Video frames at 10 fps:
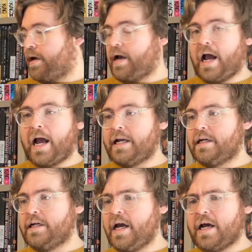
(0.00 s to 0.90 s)
And
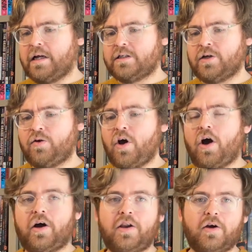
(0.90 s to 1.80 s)
yeah, so
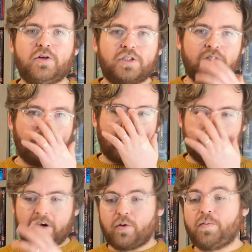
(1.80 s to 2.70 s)
I know I usually do like a
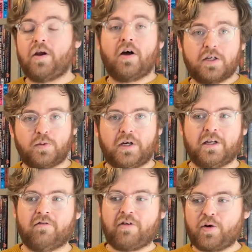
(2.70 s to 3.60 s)
record, but last week I did
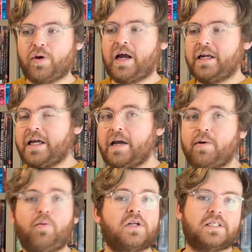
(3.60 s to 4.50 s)
a record and a game. I
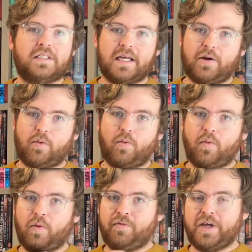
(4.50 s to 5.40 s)
want to stick
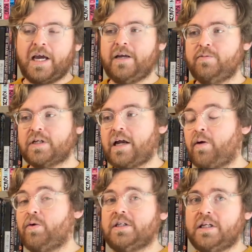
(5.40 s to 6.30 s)
with games, and I
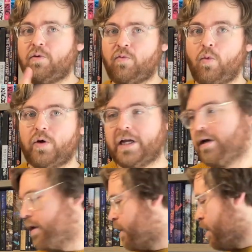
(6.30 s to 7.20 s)
want to stick with walking
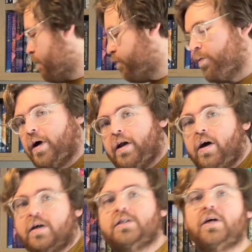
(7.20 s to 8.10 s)
for my
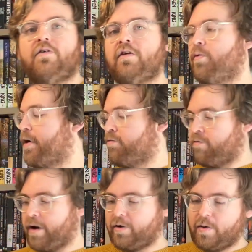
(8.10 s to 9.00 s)
last kind of little bit of a
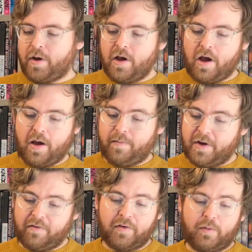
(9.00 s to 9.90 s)
roundup. The
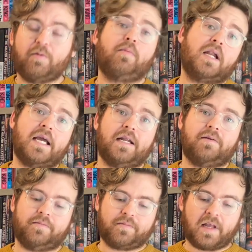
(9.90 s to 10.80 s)
other thing we've been playing
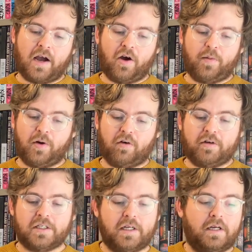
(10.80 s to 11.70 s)
at home a lot
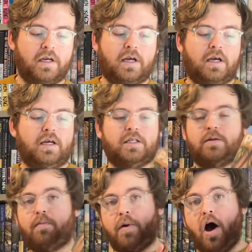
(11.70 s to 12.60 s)
recently is
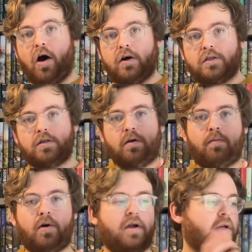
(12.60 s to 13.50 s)
Parks
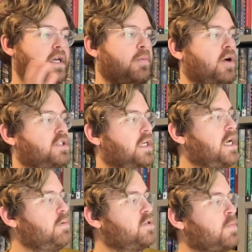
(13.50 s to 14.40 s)
by Keymaster
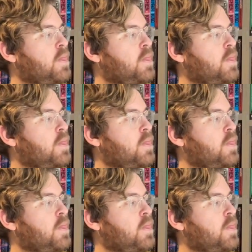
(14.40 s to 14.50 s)
Games.